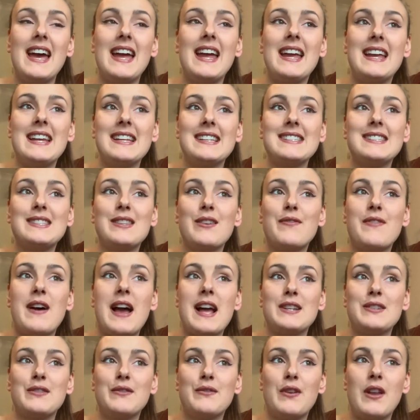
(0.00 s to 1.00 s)
is the
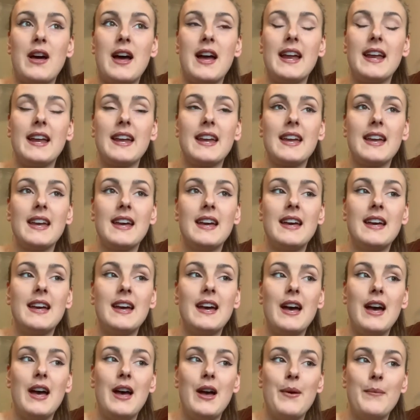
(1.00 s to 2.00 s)
fact of like
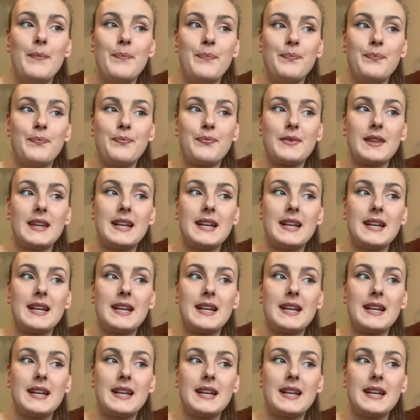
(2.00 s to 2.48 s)
um,